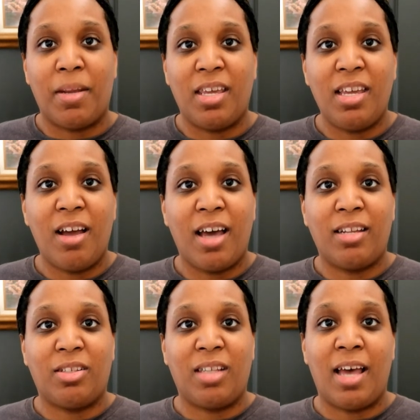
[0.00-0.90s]
But he kind
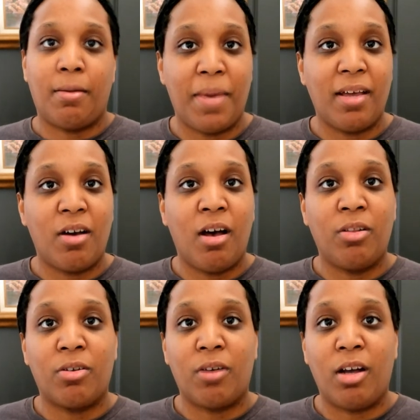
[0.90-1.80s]
of just had a pink
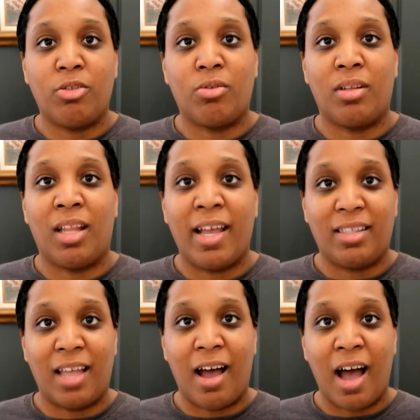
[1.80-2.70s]
color under the
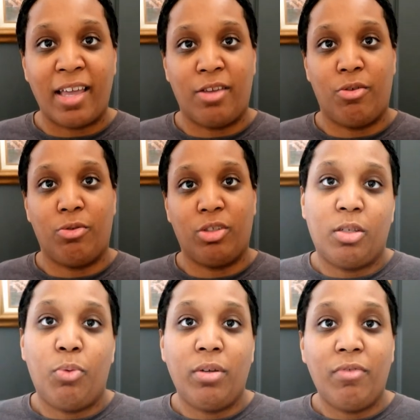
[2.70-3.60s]
light that I used.
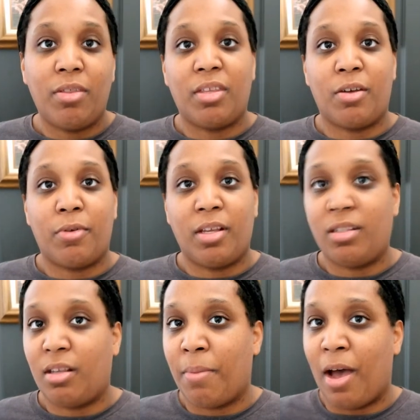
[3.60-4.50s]
So one of the
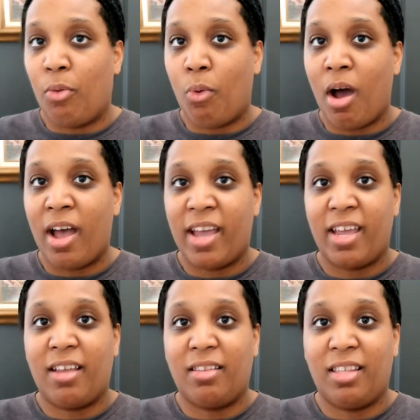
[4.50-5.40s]
theories about
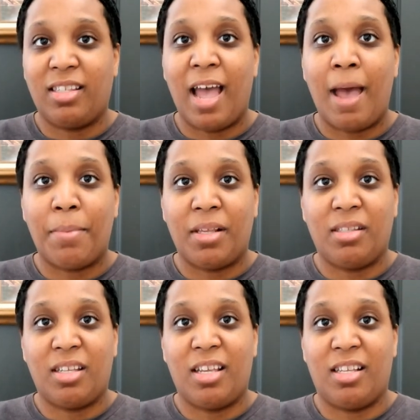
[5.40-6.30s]
why this
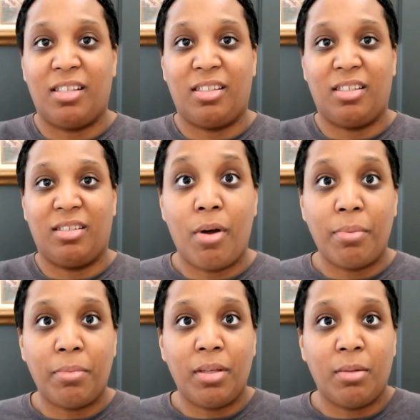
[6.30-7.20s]
happens is
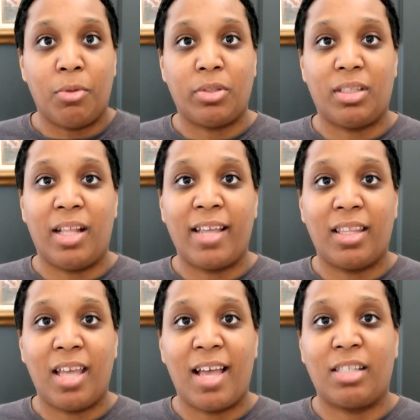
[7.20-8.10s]
probably the most
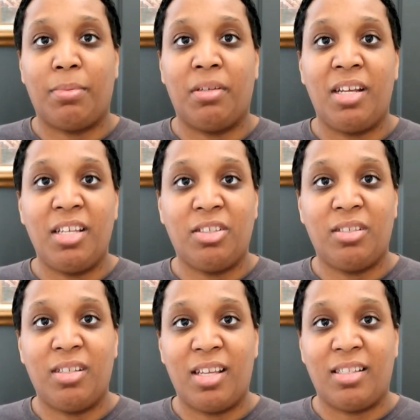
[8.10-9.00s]
likely
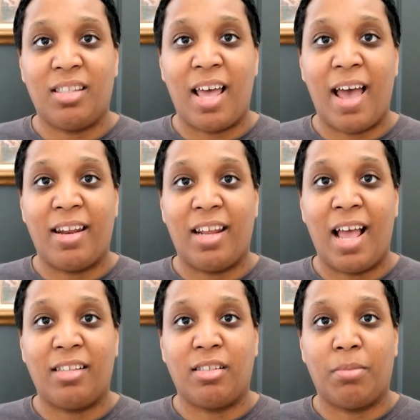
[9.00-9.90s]
explanation is that it
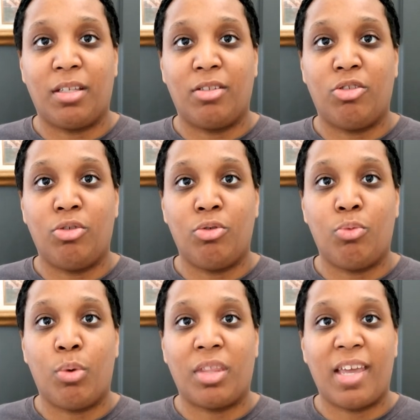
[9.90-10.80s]
has something to do
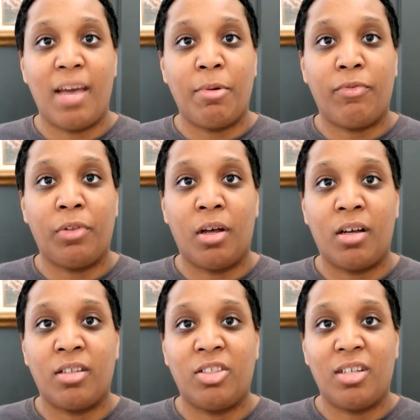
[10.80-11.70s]
with
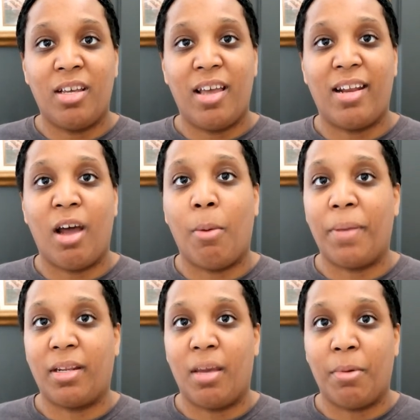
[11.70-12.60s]
camouflage and
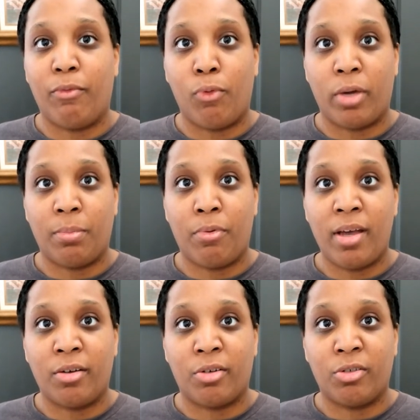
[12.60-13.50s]
helping them avoid
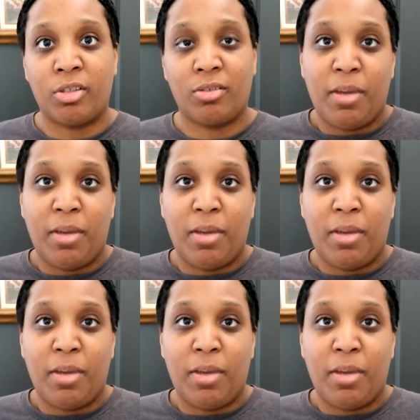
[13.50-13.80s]
predators.